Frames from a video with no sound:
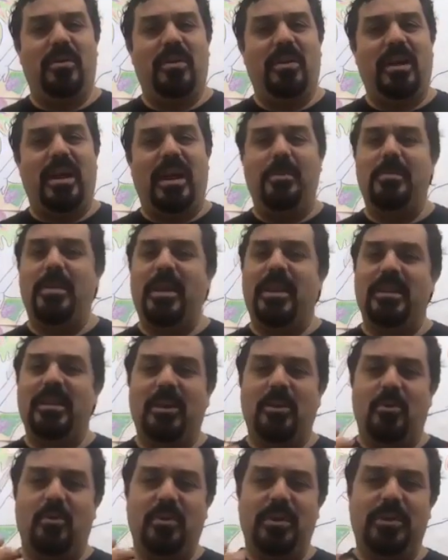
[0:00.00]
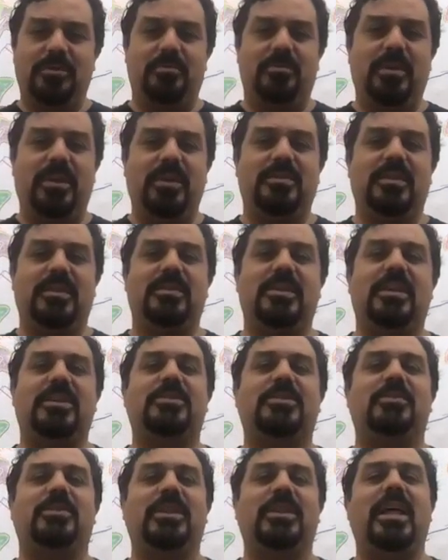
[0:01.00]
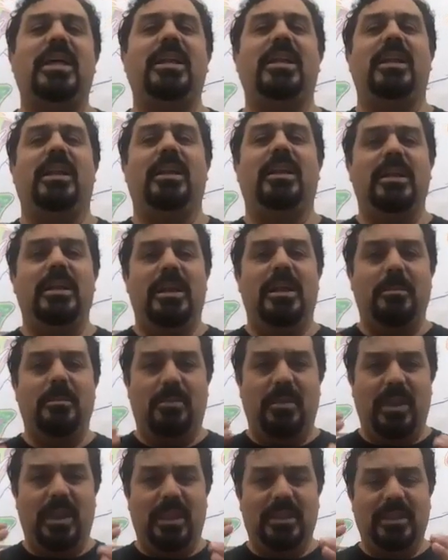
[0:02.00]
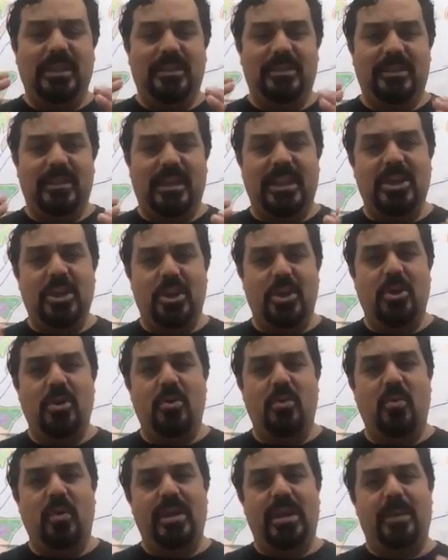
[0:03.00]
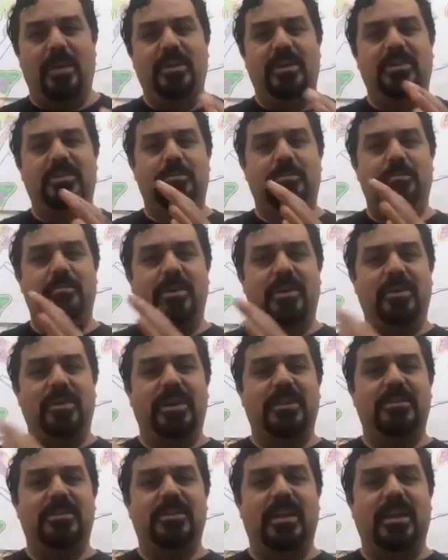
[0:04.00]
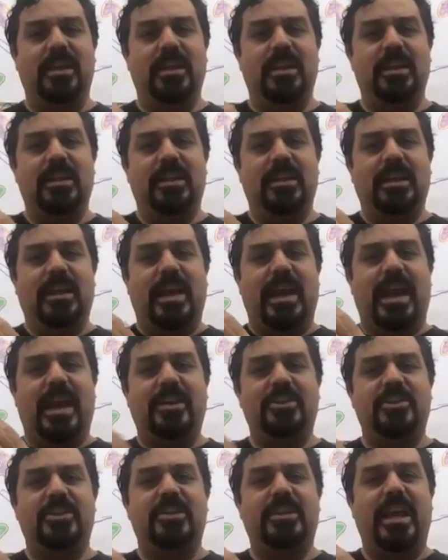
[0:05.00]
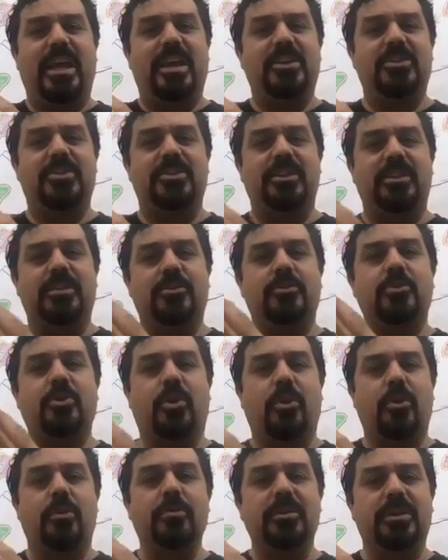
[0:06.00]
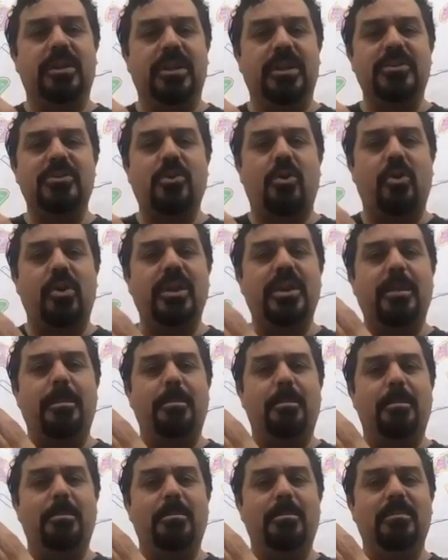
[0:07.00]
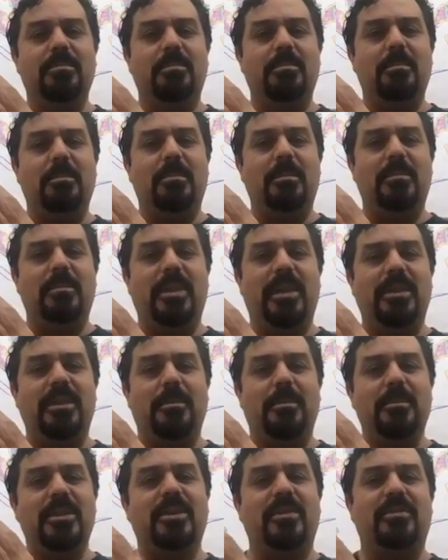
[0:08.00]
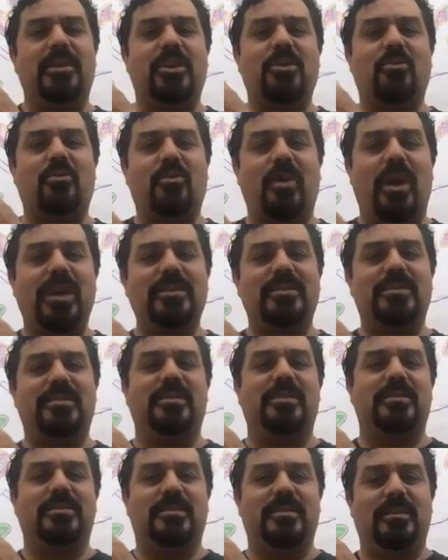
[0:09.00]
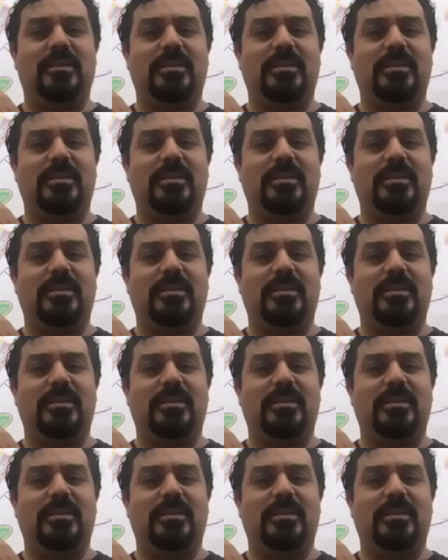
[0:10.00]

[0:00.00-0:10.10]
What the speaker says: I may not always be successful at it, but at least I know when I'm experiencing agitation, turbulence, or in the middle of a crisis,